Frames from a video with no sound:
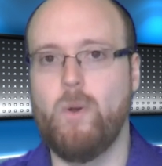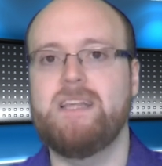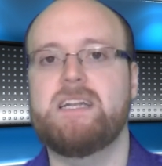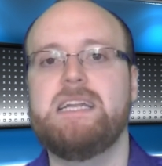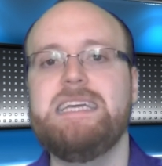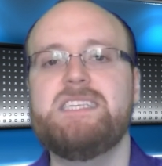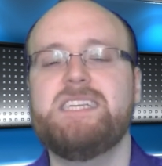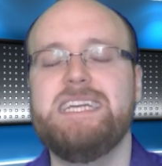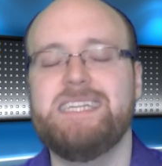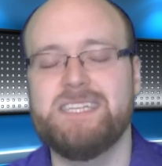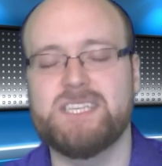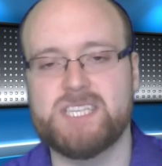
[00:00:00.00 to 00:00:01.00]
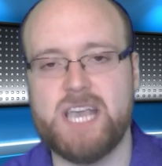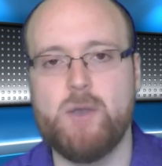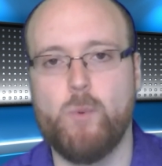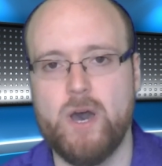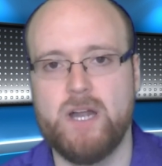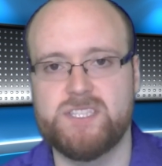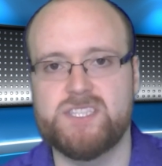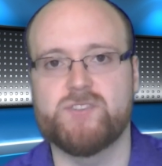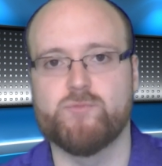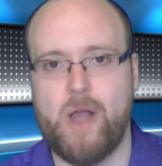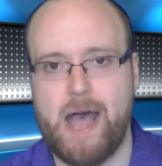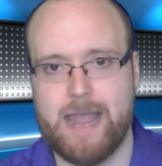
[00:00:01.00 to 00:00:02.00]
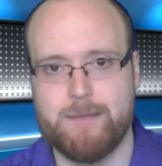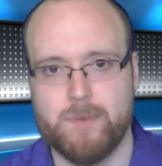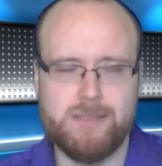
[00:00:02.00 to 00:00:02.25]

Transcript: Well, at least he didn't say words that rhyme.